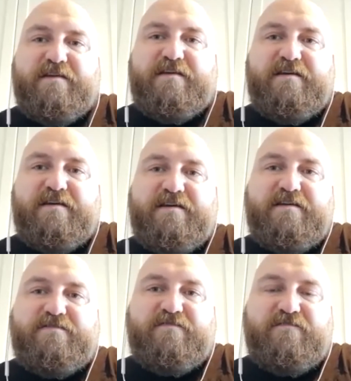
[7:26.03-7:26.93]

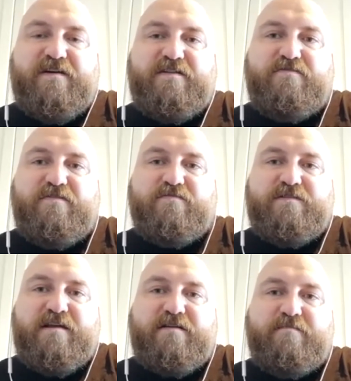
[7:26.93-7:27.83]
to find your own
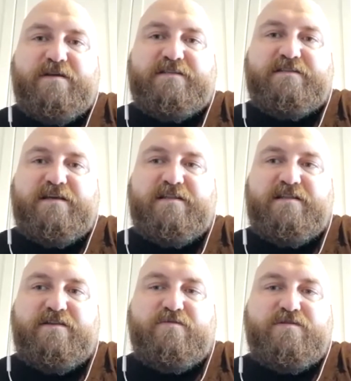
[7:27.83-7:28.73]
therapist, and
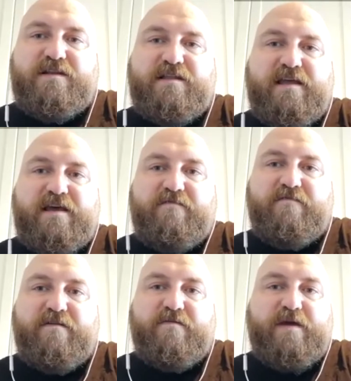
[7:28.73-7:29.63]
usually they
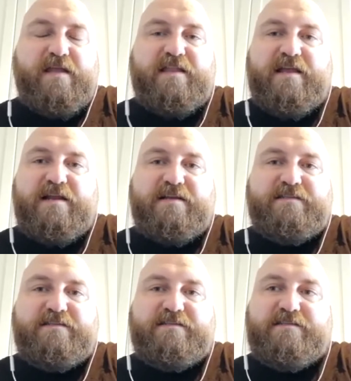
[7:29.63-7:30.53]
have waiting
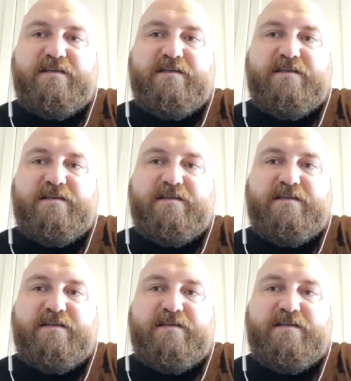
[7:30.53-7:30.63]
lists,